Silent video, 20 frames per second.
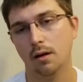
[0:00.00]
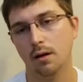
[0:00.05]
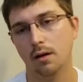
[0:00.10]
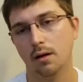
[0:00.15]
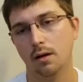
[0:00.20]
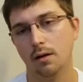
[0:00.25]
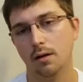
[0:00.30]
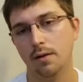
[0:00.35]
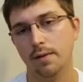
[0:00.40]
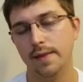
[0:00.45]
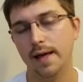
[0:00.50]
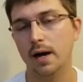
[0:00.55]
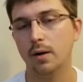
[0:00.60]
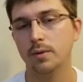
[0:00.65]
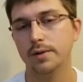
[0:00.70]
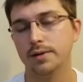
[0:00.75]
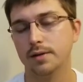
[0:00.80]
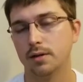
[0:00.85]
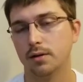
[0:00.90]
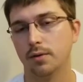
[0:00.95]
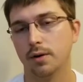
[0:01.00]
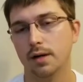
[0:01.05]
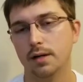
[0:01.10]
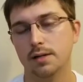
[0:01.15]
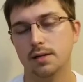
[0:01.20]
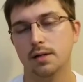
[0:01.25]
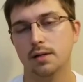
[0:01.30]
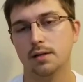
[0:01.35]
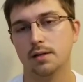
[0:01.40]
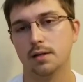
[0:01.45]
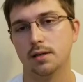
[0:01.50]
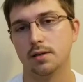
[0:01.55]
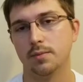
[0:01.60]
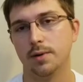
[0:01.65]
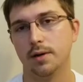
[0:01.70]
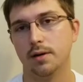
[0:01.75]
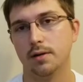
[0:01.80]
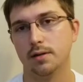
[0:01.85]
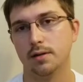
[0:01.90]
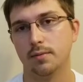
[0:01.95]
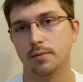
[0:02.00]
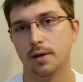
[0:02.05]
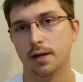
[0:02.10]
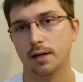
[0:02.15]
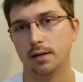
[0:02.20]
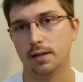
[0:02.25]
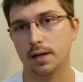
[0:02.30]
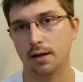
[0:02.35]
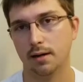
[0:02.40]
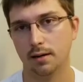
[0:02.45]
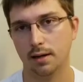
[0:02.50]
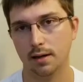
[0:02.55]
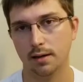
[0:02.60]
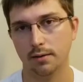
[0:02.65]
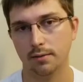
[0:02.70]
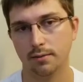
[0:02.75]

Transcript: That was the craziest experience of my entire life.